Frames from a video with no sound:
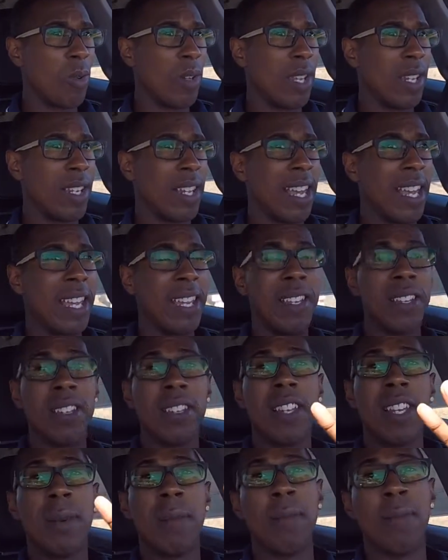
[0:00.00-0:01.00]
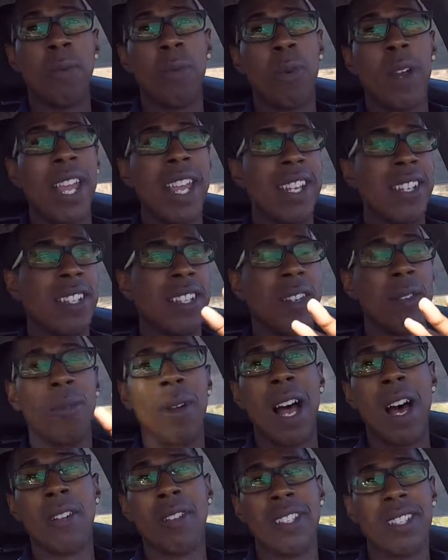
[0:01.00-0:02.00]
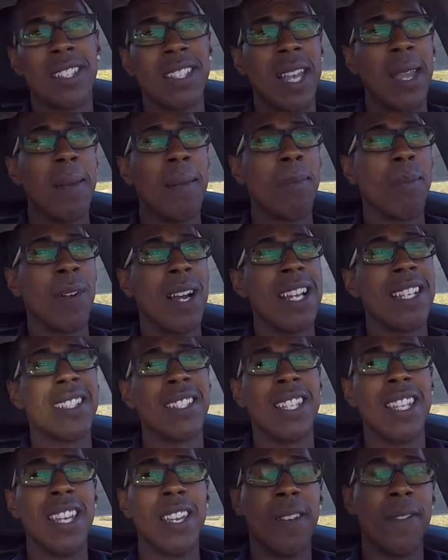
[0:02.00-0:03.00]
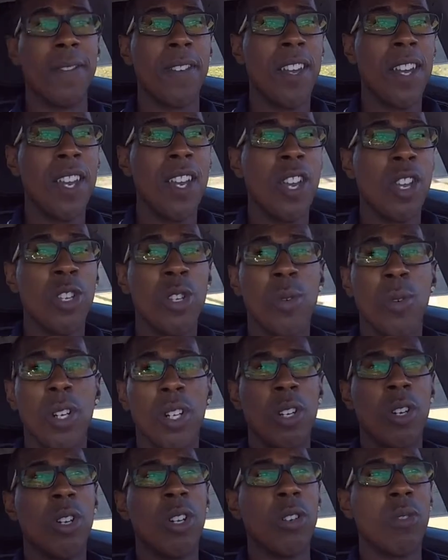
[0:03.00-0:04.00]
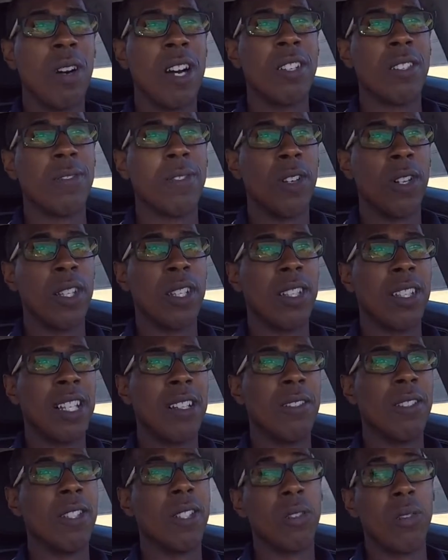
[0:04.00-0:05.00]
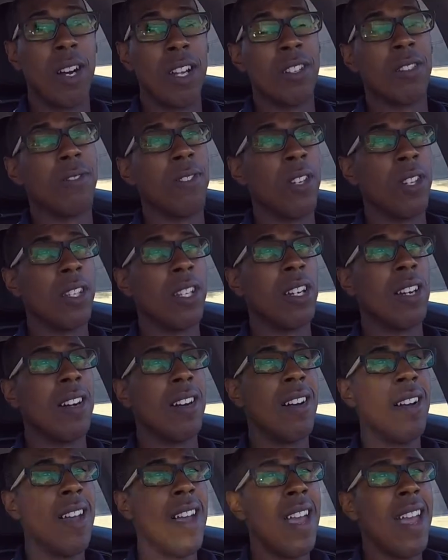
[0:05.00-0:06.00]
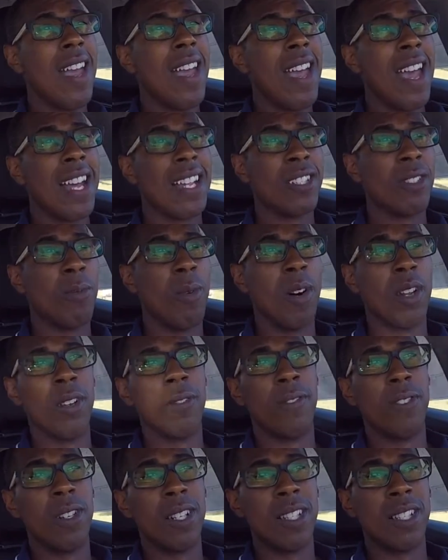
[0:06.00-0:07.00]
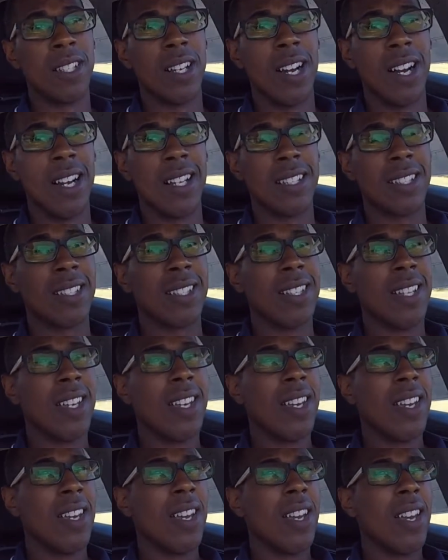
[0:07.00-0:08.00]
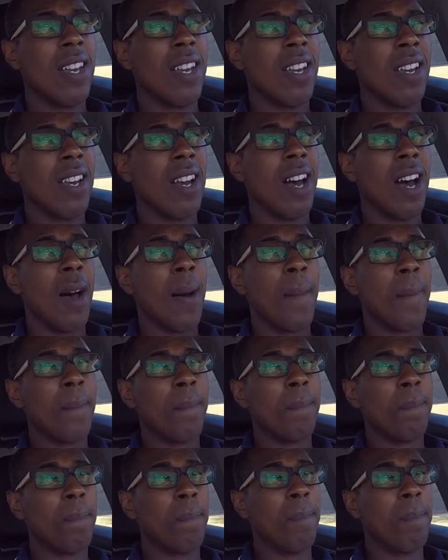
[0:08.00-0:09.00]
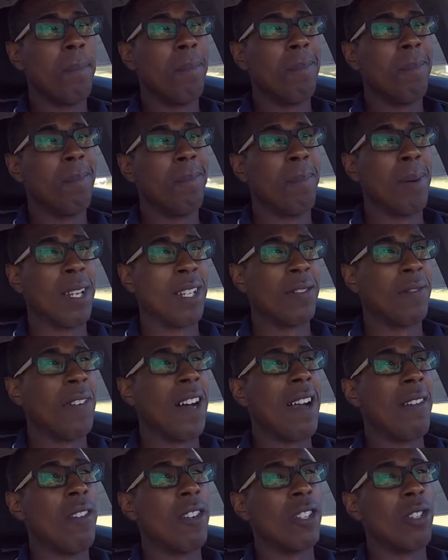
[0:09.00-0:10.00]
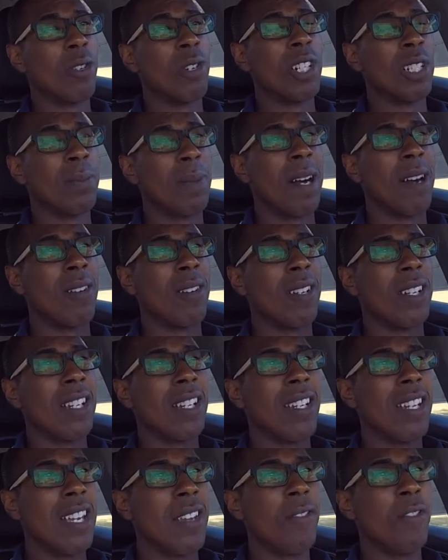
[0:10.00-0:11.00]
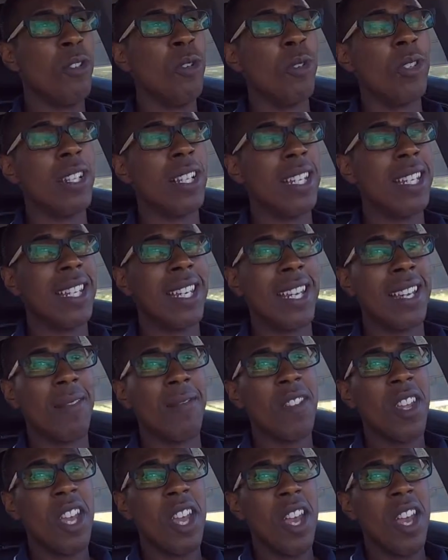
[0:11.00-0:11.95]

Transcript: and they can range in around the same price if you were to go to quadrifoglio level. The quadrifoglio has a wonderful exhaust, but it's 500 horsepower. If you could get